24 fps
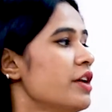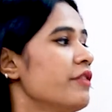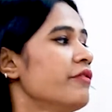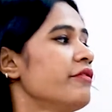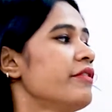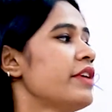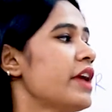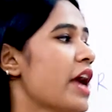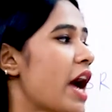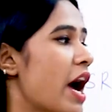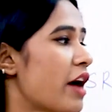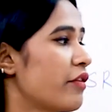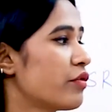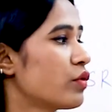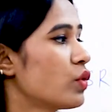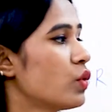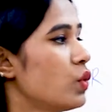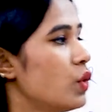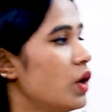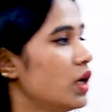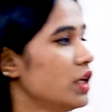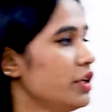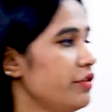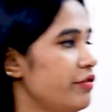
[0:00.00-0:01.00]
we have
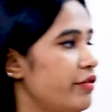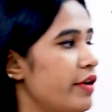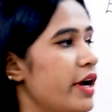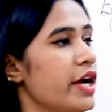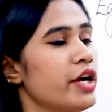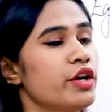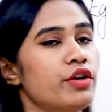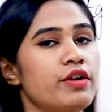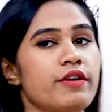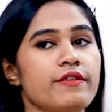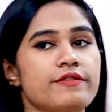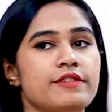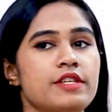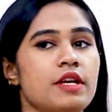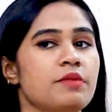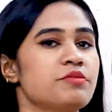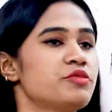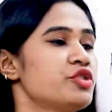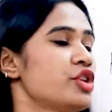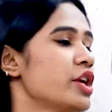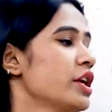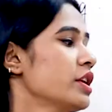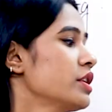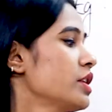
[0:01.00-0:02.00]
qualifier of
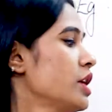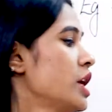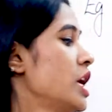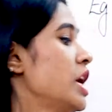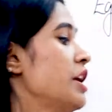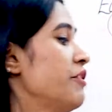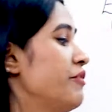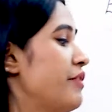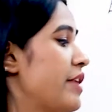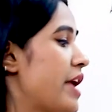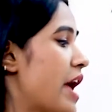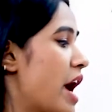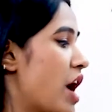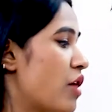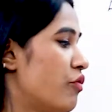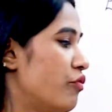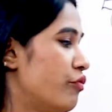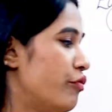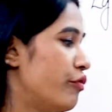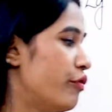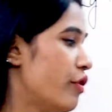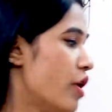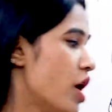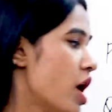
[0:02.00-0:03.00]
subject, we
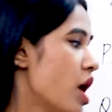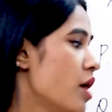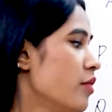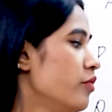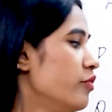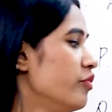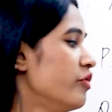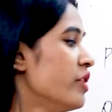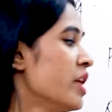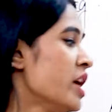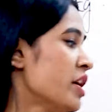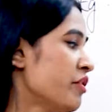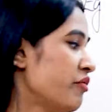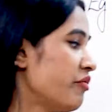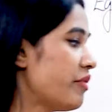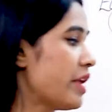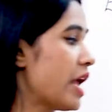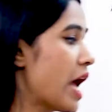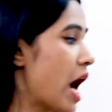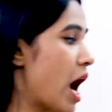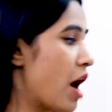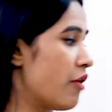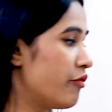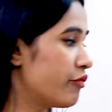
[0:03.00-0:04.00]
have verb, we
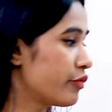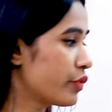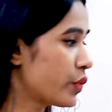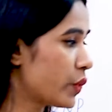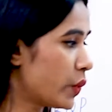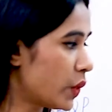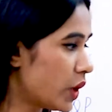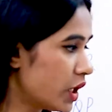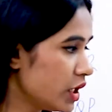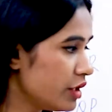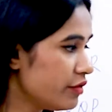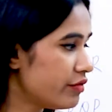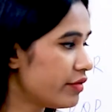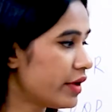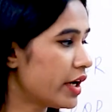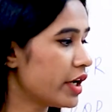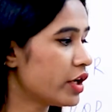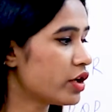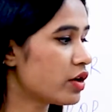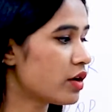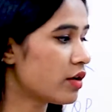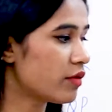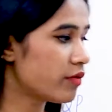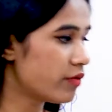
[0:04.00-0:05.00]
have
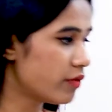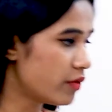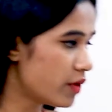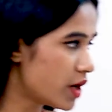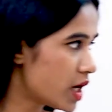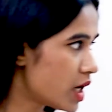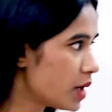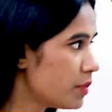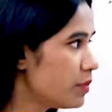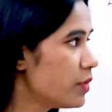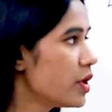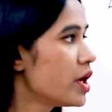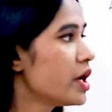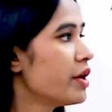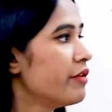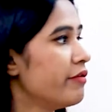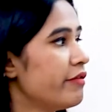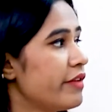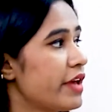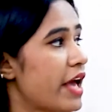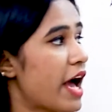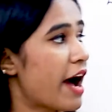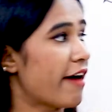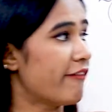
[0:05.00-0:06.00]
qualifier of verb,
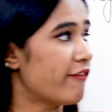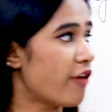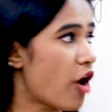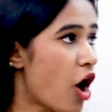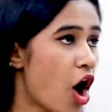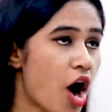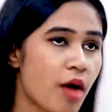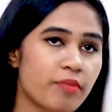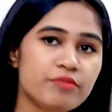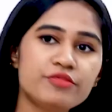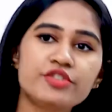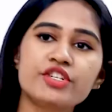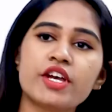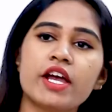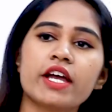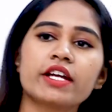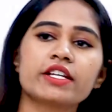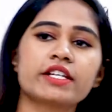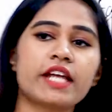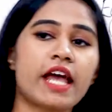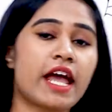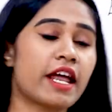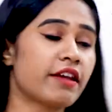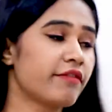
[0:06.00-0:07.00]
we have
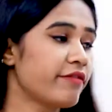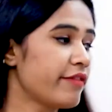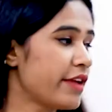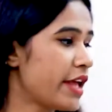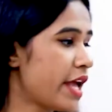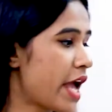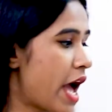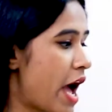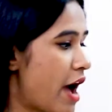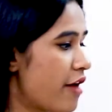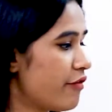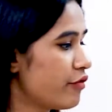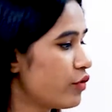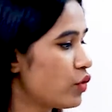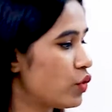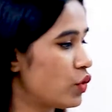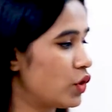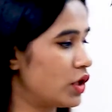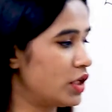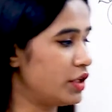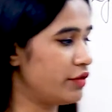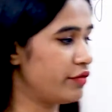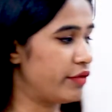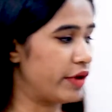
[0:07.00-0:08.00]
object, and we have
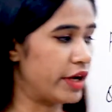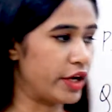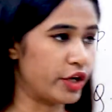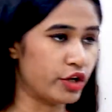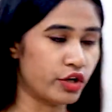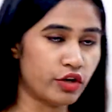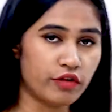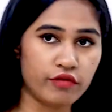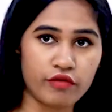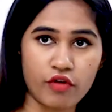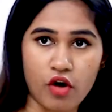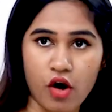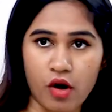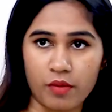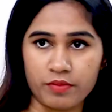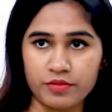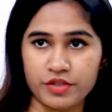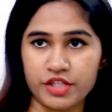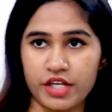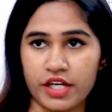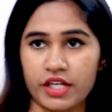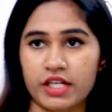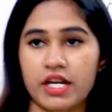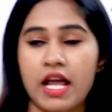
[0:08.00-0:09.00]
qualifier of
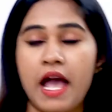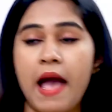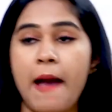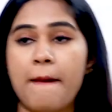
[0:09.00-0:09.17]
object.